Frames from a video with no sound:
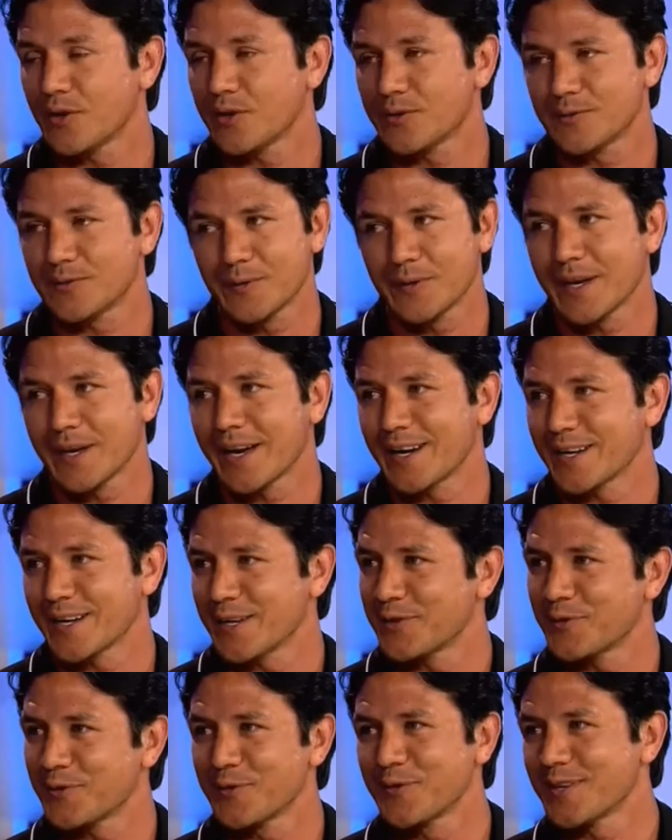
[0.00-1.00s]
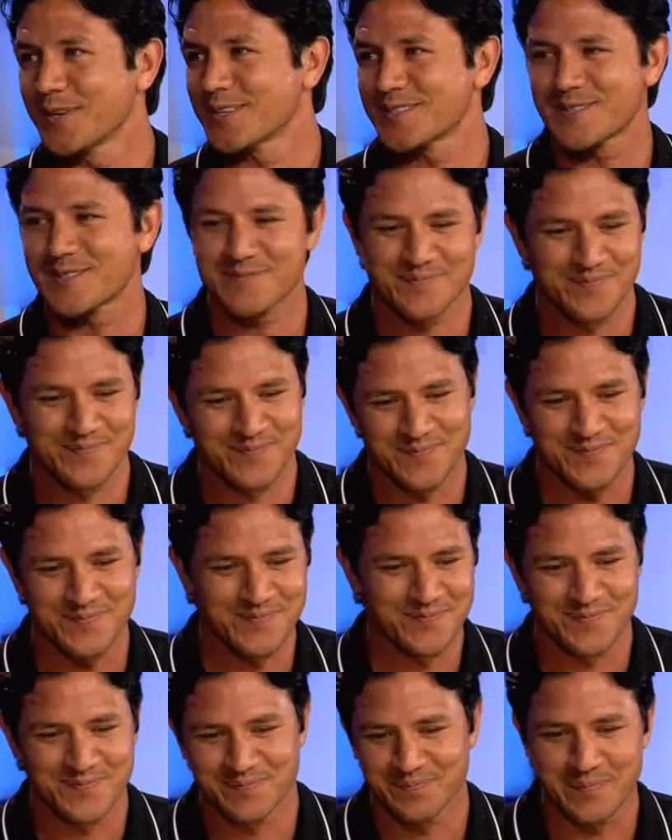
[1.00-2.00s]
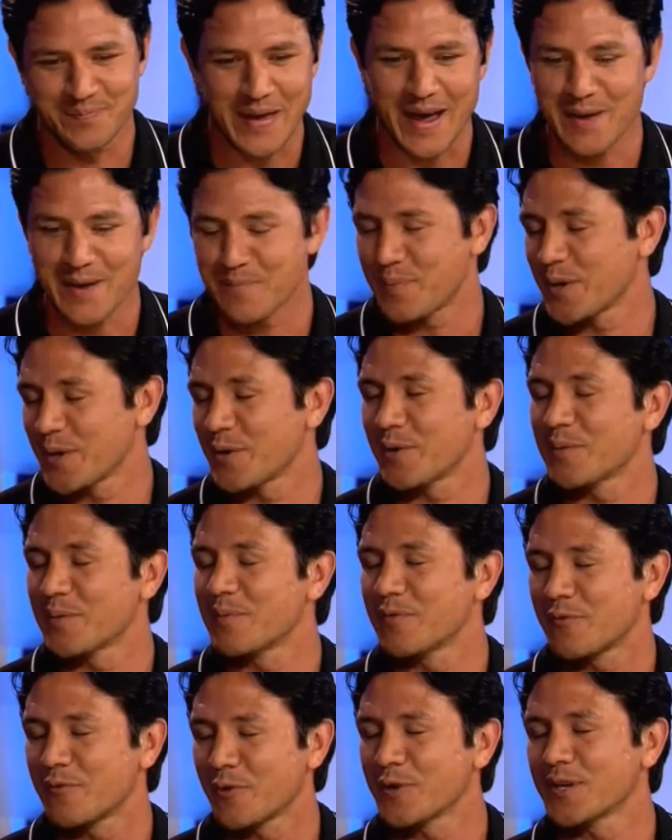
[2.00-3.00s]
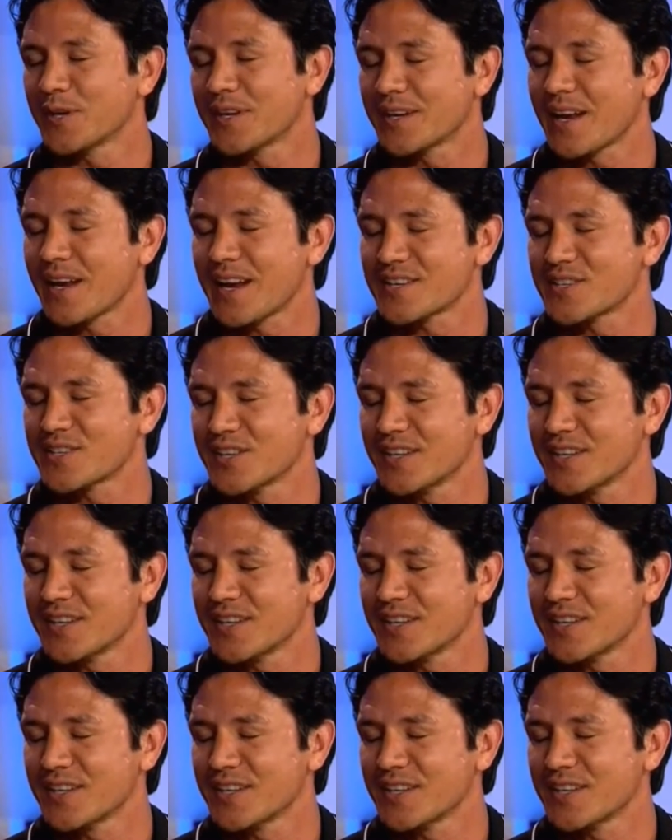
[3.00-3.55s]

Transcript: we got to get through this bad period before you can actually get to